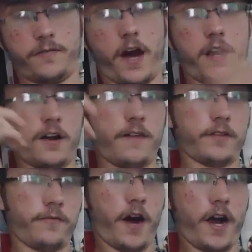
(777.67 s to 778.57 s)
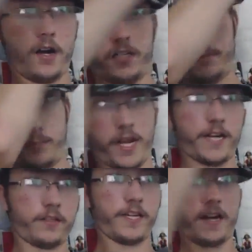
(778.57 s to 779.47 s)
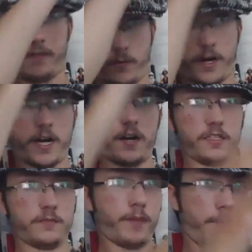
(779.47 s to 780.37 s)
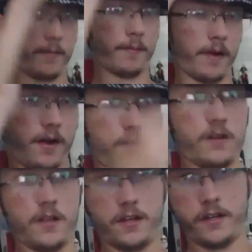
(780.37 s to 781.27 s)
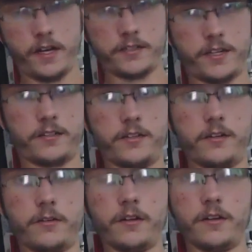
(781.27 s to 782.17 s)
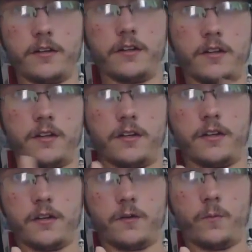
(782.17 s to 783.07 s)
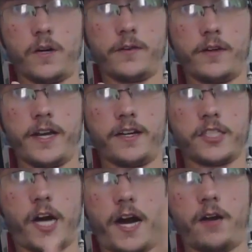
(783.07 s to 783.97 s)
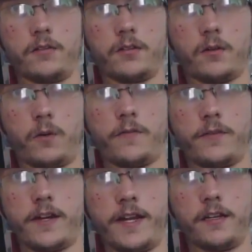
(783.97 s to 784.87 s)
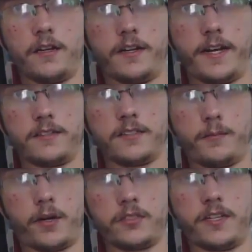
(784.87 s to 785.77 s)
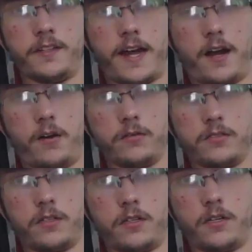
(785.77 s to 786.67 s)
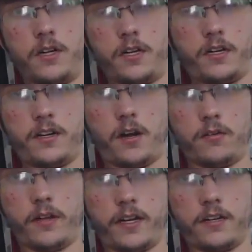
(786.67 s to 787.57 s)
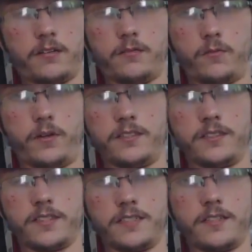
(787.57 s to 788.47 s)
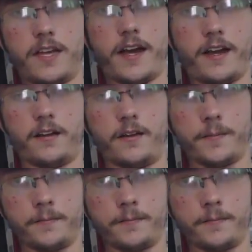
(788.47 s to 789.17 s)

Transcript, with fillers: Fire after fire, just blankly everywhere, and just pow, pow, pow. It's like, dude, what if you hit a child or what if you hit an innocent person in the house or, you know, like, what is the sense of that?